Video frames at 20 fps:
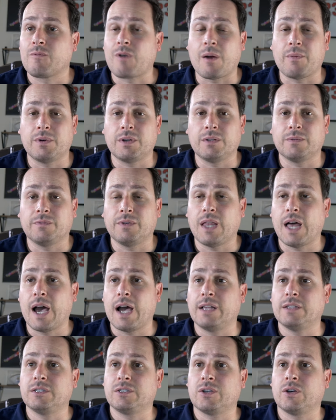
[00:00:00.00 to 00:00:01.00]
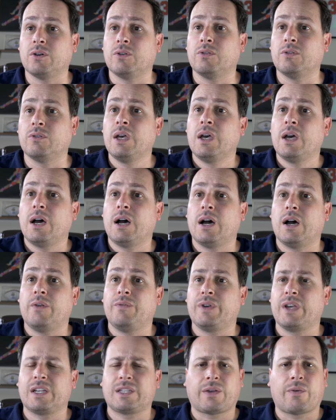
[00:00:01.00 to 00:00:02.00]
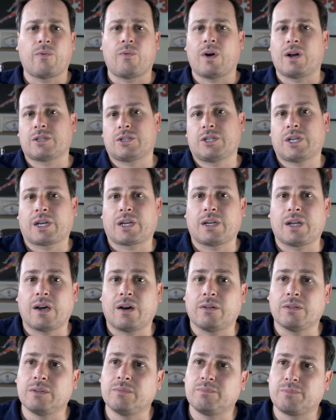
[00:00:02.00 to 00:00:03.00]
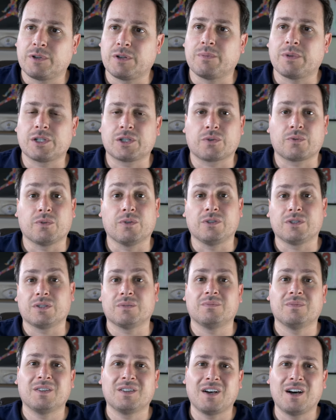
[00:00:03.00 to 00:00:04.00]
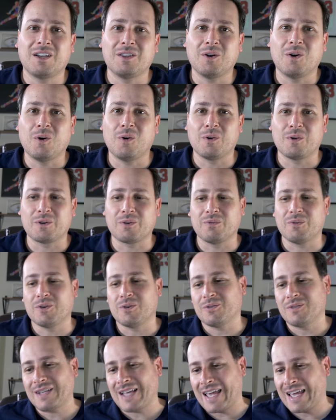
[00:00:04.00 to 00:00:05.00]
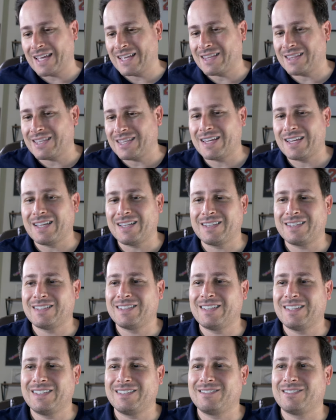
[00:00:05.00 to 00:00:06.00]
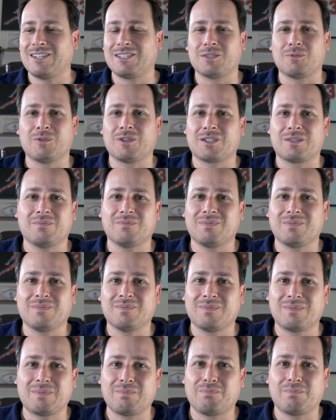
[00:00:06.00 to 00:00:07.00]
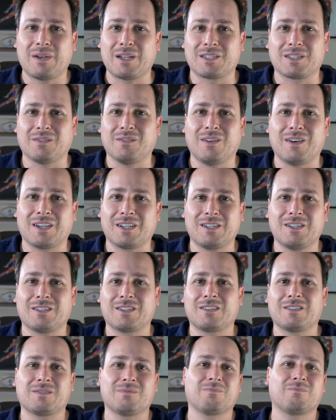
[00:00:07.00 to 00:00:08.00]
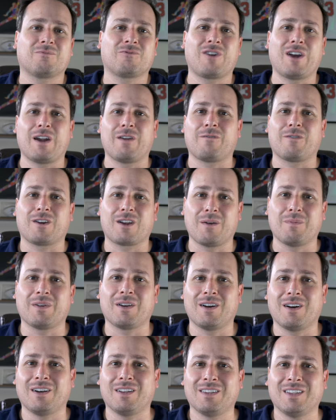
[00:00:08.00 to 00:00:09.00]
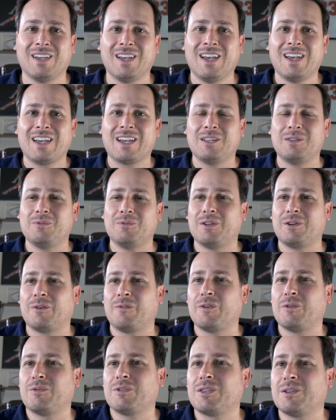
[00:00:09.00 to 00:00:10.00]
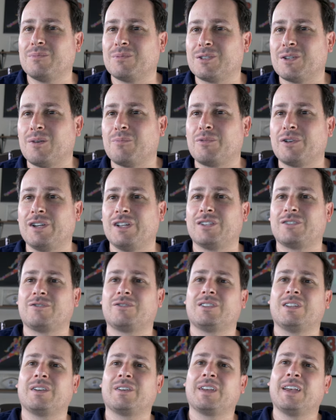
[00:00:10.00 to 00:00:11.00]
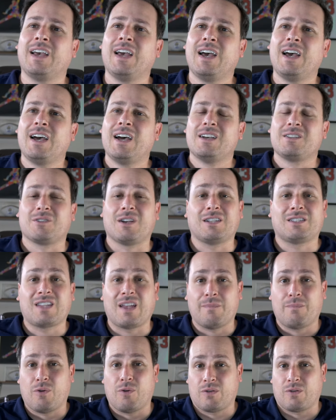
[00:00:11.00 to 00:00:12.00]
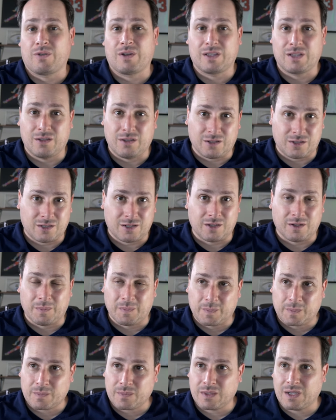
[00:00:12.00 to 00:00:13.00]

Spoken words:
Robinhood's Lad. So if you guys haven't watched, check it out. He pretty much grills him the whole interview. And at the end, he doesn't wish him best of luck. He just gets some credit for coming on and doing an interview with him. So pretty interesting. So that's Dave Portnoy in a nutshell.